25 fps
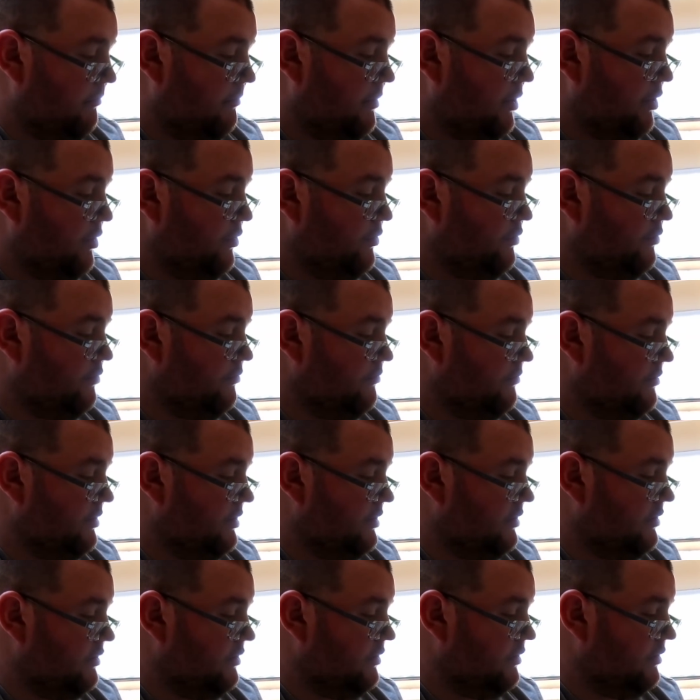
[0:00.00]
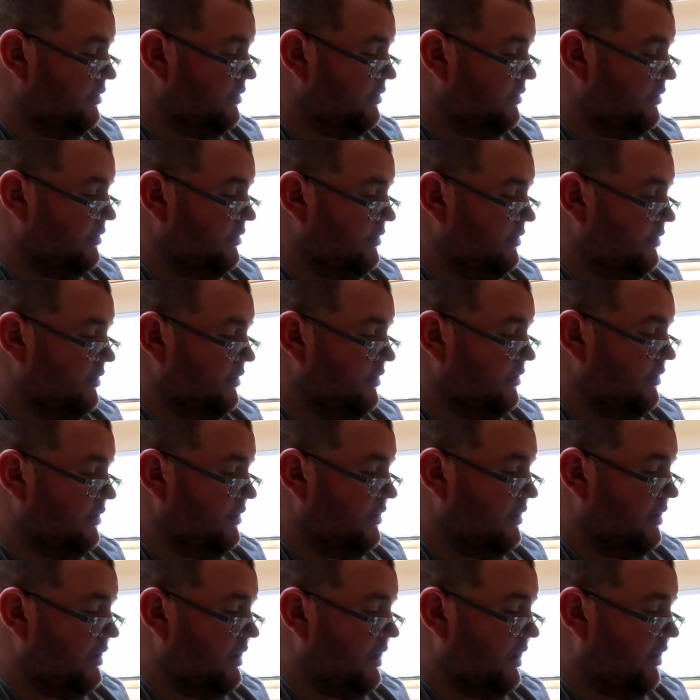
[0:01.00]
Boom.
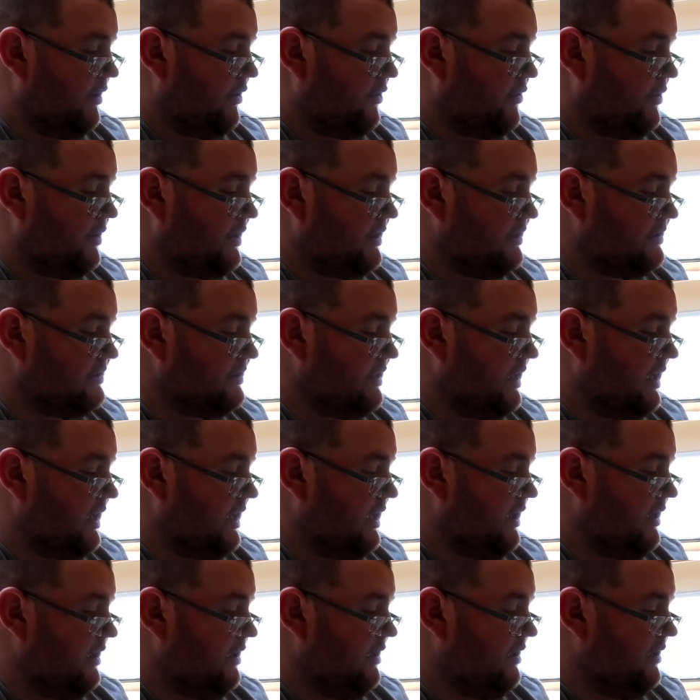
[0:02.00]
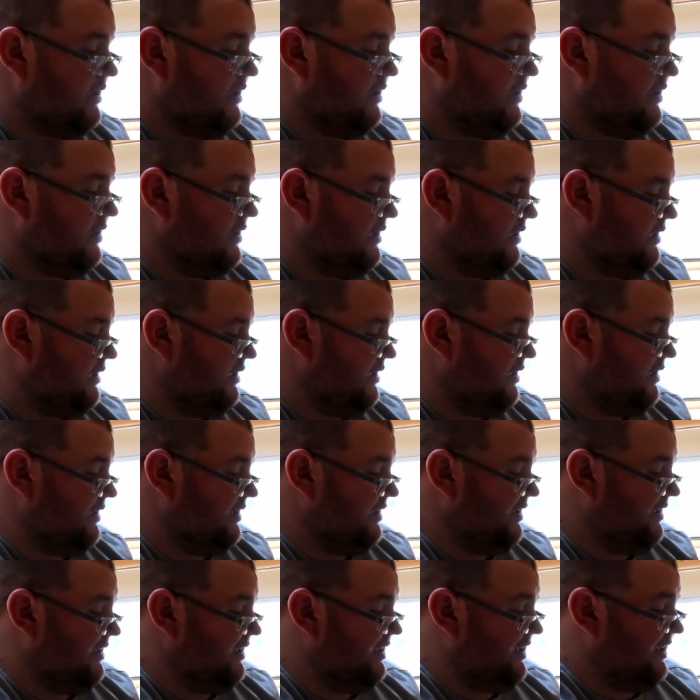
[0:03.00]
How quick is that?
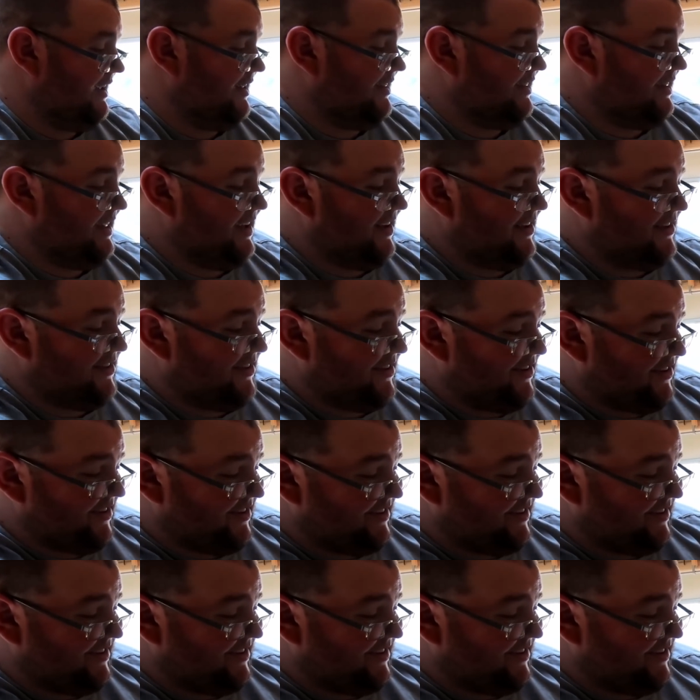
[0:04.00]
And now you